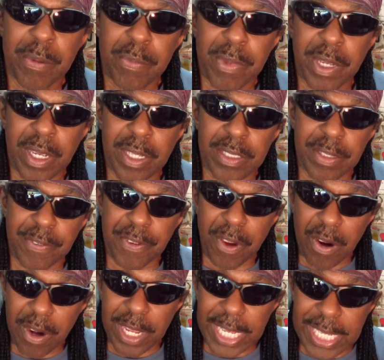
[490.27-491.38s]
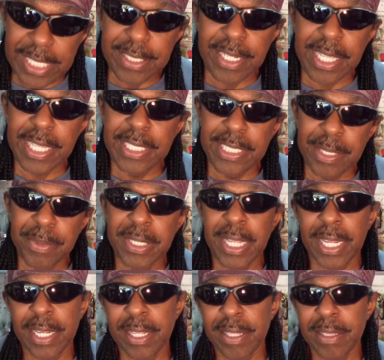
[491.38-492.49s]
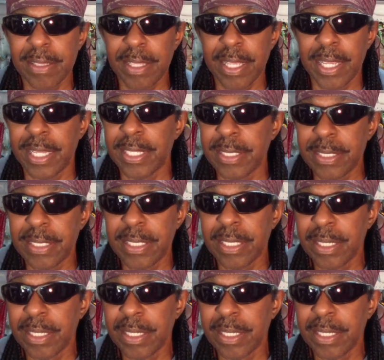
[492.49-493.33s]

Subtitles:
Because if you are easily intimidated, then